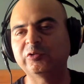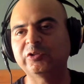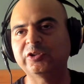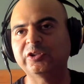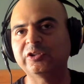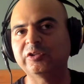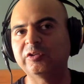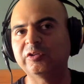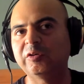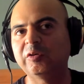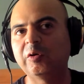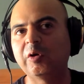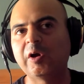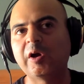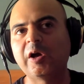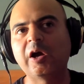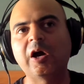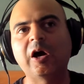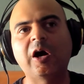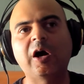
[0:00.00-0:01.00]
you know,
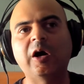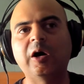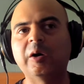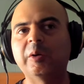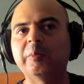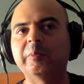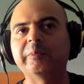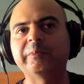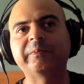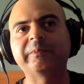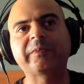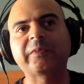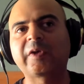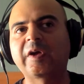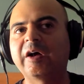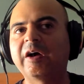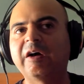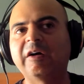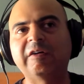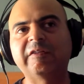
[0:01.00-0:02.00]
um,
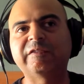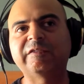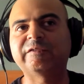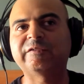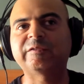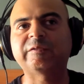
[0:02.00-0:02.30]
how,